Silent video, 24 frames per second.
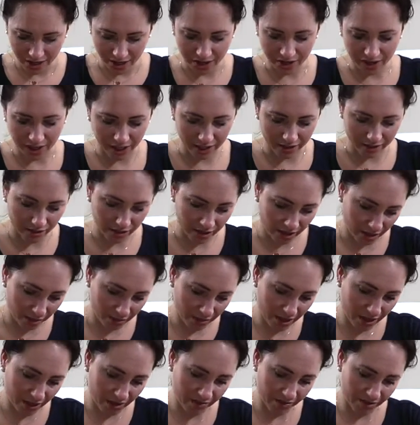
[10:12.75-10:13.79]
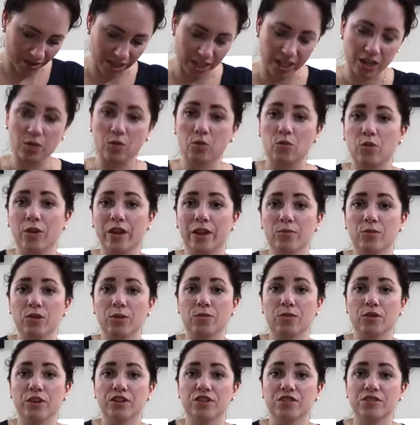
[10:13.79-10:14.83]
Okay, so now we have like way more
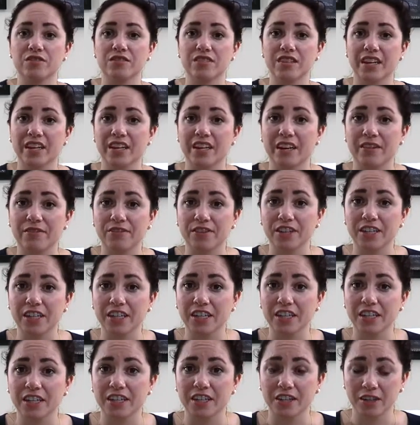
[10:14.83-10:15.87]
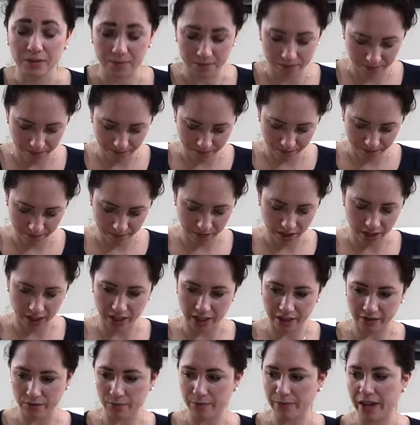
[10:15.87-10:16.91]
point shoes than I could ever need in here. And
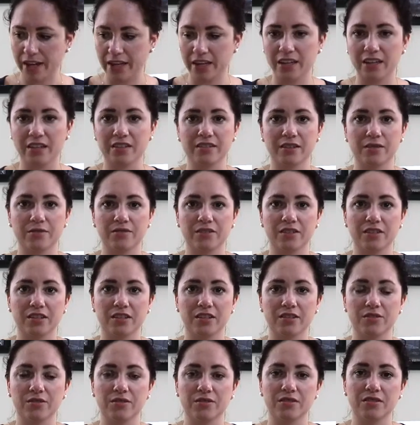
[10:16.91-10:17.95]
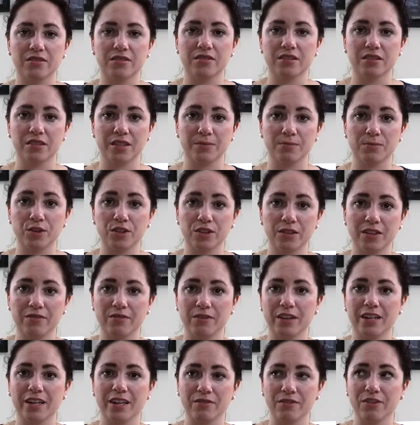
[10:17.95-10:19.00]
I have a baggie because I was going to use to put, if
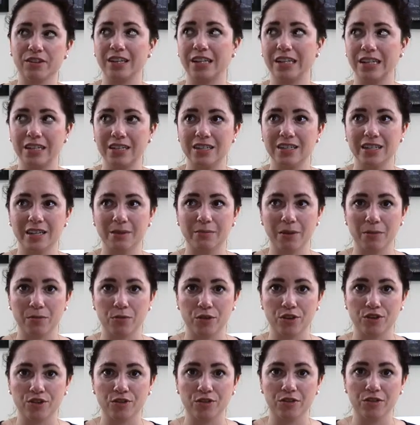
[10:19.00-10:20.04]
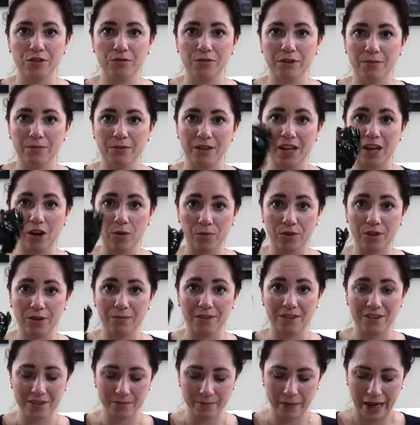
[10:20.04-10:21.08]
I never needed to take my point shoe glue with me, I'll put
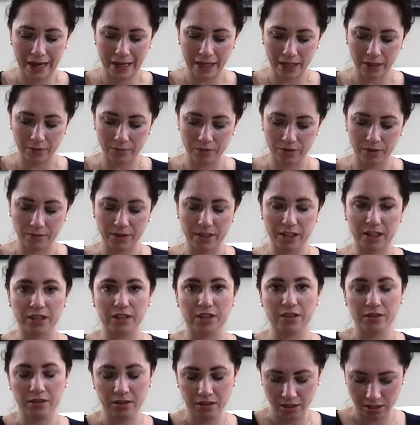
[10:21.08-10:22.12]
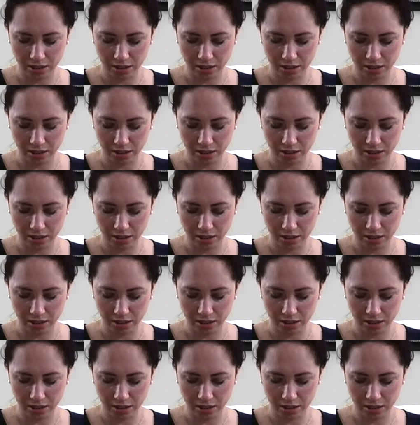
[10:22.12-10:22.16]
them in this baggie and put them in here.